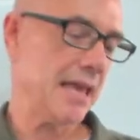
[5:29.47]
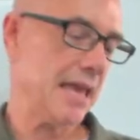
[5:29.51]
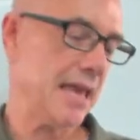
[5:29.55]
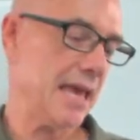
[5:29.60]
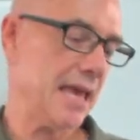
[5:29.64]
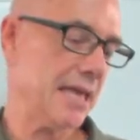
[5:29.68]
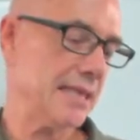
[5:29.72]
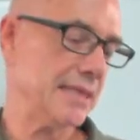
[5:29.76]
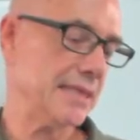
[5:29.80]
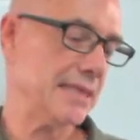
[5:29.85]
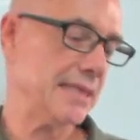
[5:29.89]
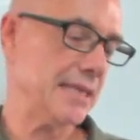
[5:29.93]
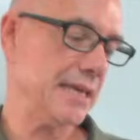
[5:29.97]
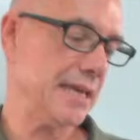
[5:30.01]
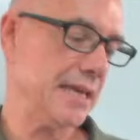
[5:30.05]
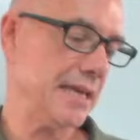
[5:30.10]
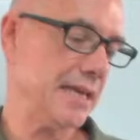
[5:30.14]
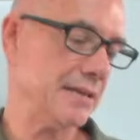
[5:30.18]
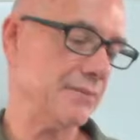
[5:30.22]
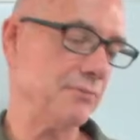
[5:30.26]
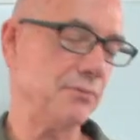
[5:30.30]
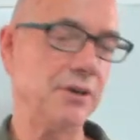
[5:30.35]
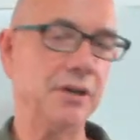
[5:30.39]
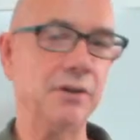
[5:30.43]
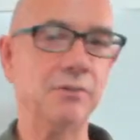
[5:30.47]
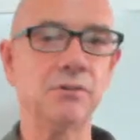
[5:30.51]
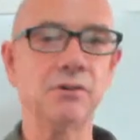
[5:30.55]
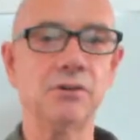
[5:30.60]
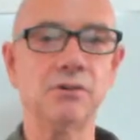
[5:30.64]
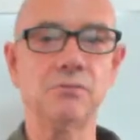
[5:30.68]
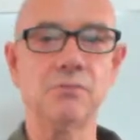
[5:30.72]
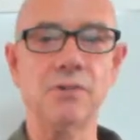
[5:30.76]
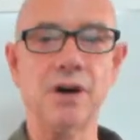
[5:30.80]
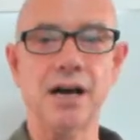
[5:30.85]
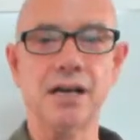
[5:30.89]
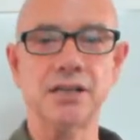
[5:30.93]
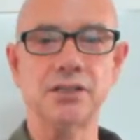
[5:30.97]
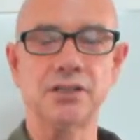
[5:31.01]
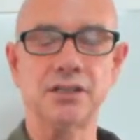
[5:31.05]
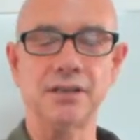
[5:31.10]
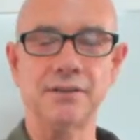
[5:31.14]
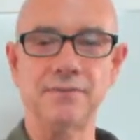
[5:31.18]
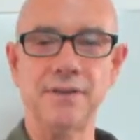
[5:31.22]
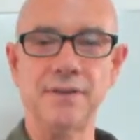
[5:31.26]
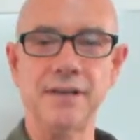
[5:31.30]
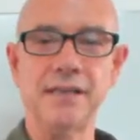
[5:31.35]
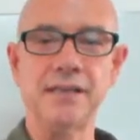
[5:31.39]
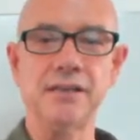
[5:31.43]
And then we will watch
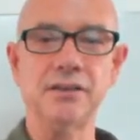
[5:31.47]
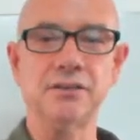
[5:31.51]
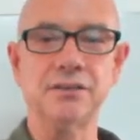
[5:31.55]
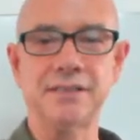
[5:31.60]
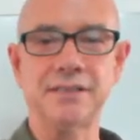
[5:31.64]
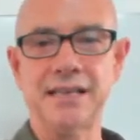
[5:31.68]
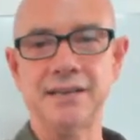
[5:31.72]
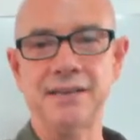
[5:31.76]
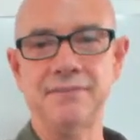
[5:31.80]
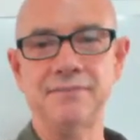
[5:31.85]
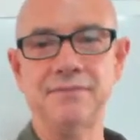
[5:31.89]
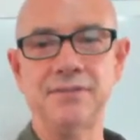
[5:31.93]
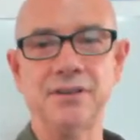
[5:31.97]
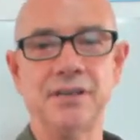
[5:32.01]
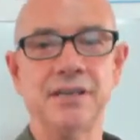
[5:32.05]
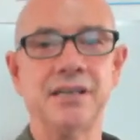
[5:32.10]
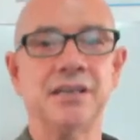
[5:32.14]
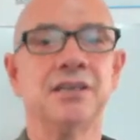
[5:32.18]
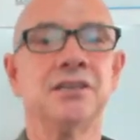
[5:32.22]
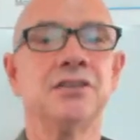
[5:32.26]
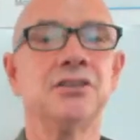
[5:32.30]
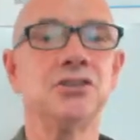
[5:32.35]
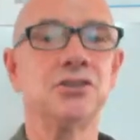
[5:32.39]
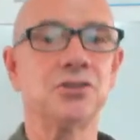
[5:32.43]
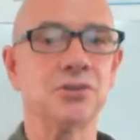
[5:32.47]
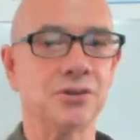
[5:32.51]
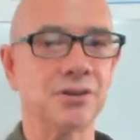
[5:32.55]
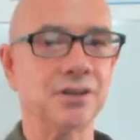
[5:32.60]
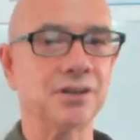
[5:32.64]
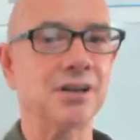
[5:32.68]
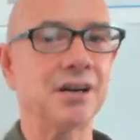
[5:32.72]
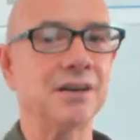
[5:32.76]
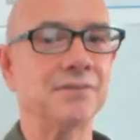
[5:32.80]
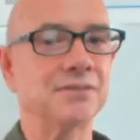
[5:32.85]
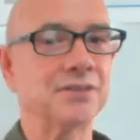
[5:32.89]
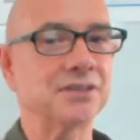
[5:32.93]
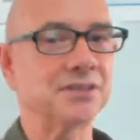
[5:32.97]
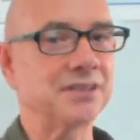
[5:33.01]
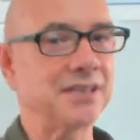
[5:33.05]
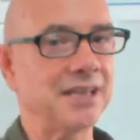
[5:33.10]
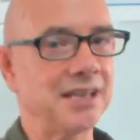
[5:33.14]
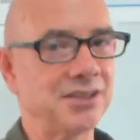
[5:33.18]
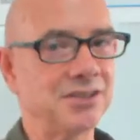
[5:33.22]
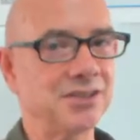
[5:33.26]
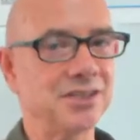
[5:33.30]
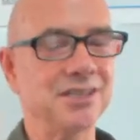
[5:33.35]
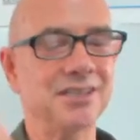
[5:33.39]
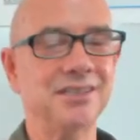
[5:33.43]
a video, ten very short
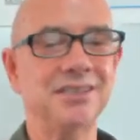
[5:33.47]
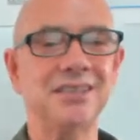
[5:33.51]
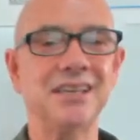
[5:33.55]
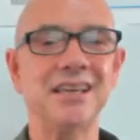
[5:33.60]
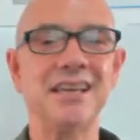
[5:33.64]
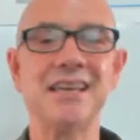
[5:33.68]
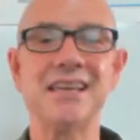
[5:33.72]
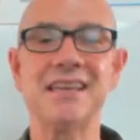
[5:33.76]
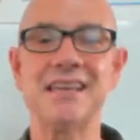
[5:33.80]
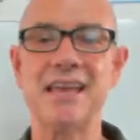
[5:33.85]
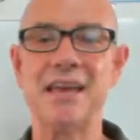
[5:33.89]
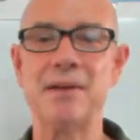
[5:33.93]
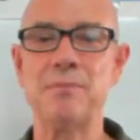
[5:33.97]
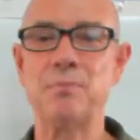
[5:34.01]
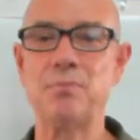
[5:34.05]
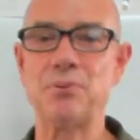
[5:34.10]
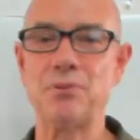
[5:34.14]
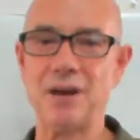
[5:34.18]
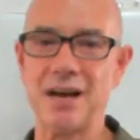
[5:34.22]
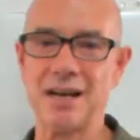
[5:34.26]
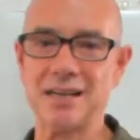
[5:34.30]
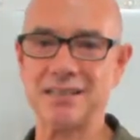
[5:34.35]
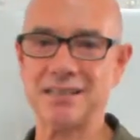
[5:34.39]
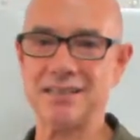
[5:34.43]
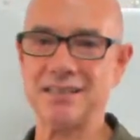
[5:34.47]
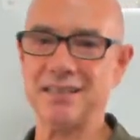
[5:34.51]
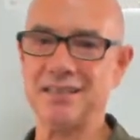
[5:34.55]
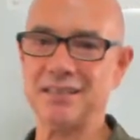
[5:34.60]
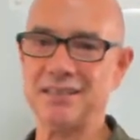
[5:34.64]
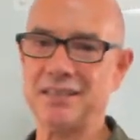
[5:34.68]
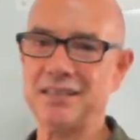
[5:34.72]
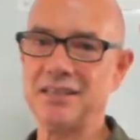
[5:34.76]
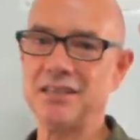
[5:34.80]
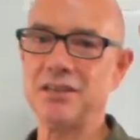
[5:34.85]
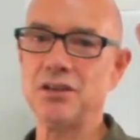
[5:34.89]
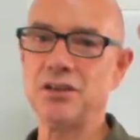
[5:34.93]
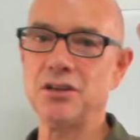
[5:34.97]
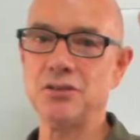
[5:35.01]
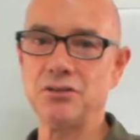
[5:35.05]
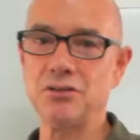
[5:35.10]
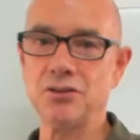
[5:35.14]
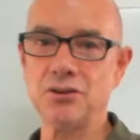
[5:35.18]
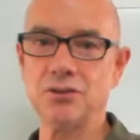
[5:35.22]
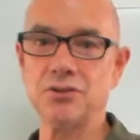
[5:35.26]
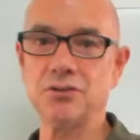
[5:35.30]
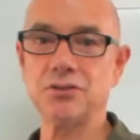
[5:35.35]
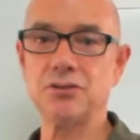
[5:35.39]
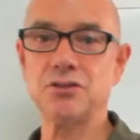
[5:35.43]
conversations, and practice
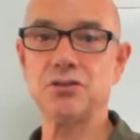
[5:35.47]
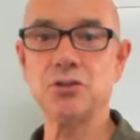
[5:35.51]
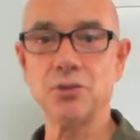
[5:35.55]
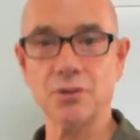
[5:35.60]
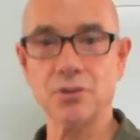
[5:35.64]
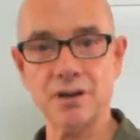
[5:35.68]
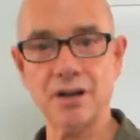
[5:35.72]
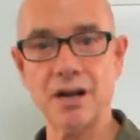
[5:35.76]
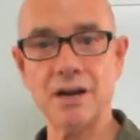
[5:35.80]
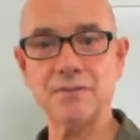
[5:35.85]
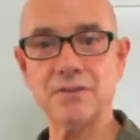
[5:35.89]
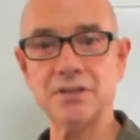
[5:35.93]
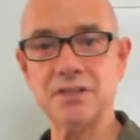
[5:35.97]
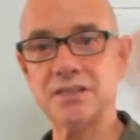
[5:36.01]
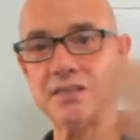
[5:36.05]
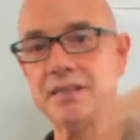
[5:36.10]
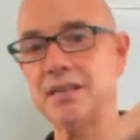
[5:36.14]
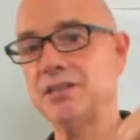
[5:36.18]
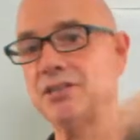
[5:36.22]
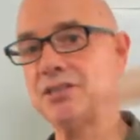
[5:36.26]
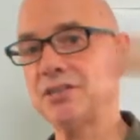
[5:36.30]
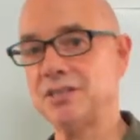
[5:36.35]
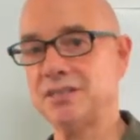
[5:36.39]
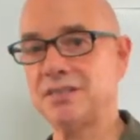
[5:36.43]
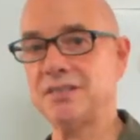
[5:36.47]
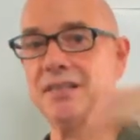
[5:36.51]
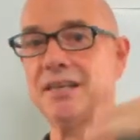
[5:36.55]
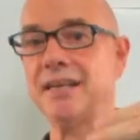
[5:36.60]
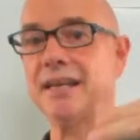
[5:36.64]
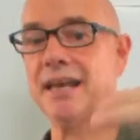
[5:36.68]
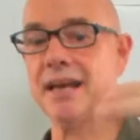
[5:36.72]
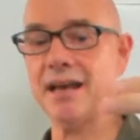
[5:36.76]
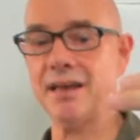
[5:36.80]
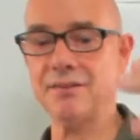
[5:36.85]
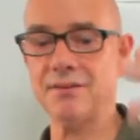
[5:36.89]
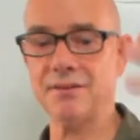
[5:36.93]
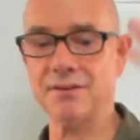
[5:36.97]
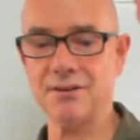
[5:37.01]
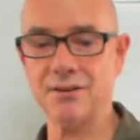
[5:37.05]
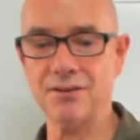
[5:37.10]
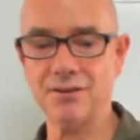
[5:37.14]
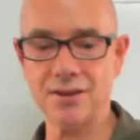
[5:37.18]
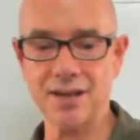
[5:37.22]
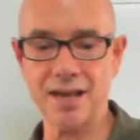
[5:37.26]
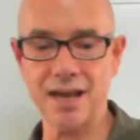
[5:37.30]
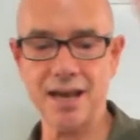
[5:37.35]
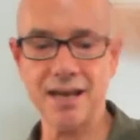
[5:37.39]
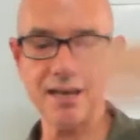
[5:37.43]
those short conversations together,
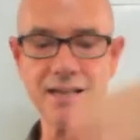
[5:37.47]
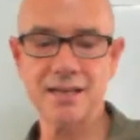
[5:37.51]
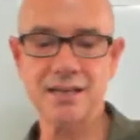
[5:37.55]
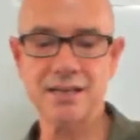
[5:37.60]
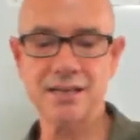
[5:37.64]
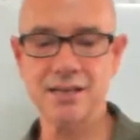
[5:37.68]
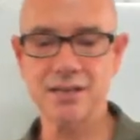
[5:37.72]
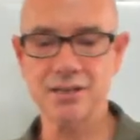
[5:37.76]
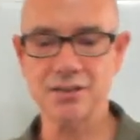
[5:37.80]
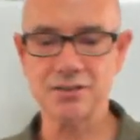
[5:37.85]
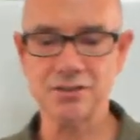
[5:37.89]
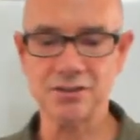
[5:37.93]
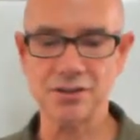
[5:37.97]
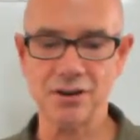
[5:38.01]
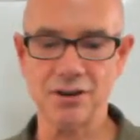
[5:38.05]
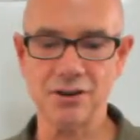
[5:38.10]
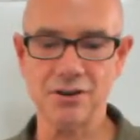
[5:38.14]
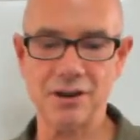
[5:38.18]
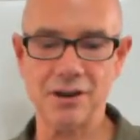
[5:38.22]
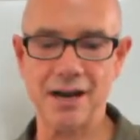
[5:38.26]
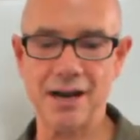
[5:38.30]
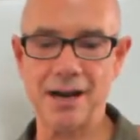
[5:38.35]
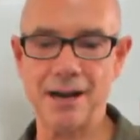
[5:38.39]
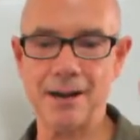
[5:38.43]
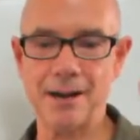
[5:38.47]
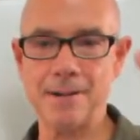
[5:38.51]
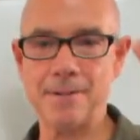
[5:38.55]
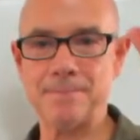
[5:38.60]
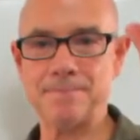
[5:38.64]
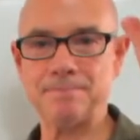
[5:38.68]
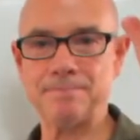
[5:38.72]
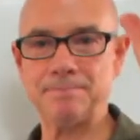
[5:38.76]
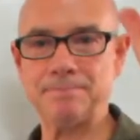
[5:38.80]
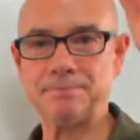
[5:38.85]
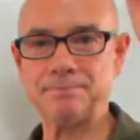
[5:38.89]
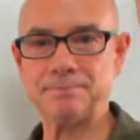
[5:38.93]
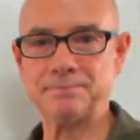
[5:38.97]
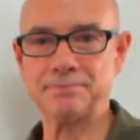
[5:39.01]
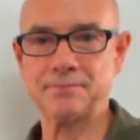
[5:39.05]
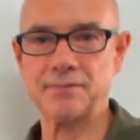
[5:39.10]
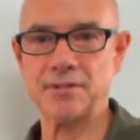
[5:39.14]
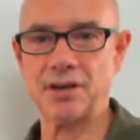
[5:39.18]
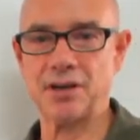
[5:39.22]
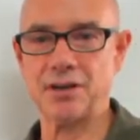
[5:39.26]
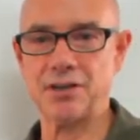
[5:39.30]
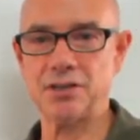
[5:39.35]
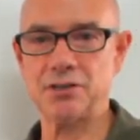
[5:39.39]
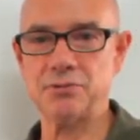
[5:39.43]
okay? So um,
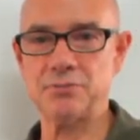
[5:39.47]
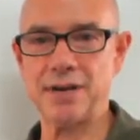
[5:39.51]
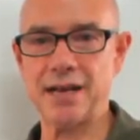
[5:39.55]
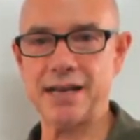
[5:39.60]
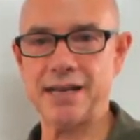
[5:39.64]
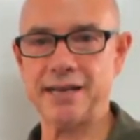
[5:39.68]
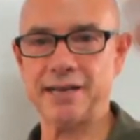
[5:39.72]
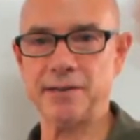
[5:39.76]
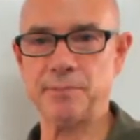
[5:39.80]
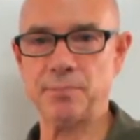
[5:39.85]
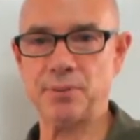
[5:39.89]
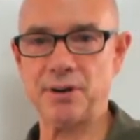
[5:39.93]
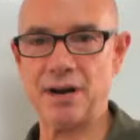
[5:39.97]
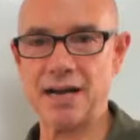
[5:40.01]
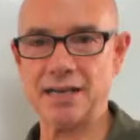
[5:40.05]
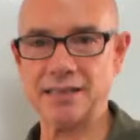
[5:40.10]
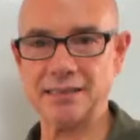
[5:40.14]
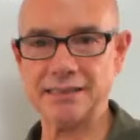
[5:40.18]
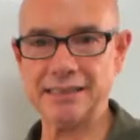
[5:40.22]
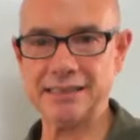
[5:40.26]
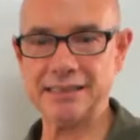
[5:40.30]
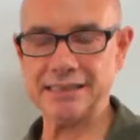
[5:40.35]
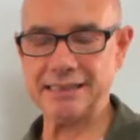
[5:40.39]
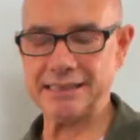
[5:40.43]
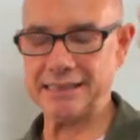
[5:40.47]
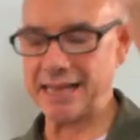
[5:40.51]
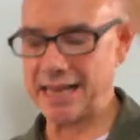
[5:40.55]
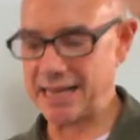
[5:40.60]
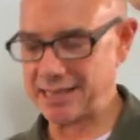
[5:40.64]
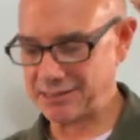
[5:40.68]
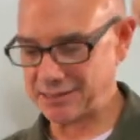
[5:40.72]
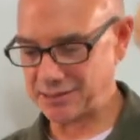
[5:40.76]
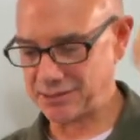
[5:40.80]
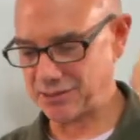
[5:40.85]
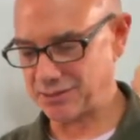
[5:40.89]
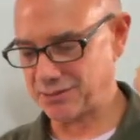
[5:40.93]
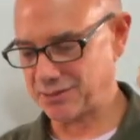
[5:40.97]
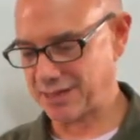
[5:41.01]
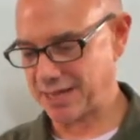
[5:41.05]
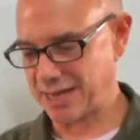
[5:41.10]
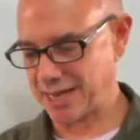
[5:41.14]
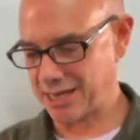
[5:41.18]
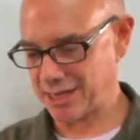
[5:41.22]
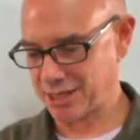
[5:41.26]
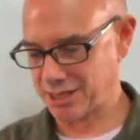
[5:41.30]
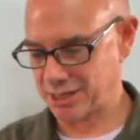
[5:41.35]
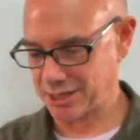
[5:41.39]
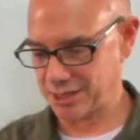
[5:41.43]
are you ready to practice? Yes?
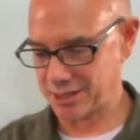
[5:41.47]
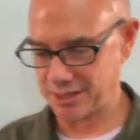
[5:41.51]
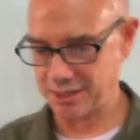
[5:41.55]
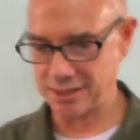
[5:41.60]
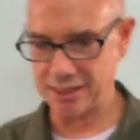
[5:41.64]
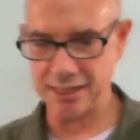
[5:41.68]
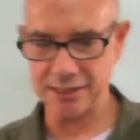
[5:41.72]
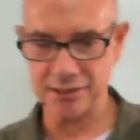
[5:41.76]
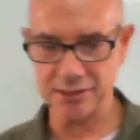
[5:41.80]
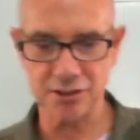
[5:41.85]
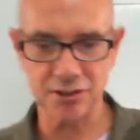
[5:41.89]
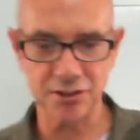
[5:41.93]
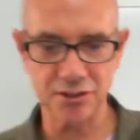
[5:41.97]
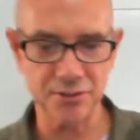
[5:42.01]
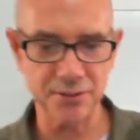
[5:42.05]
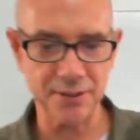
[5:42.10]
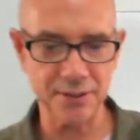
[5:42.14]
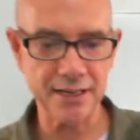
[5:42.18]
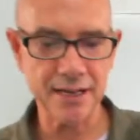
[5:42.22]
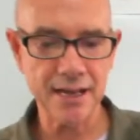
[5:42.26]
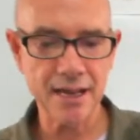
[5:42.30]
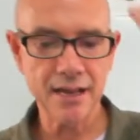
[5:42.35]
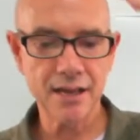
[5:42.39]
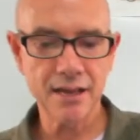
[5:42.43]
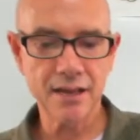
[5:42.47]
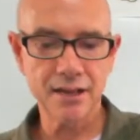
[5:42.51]
Okay, good. Let's do it.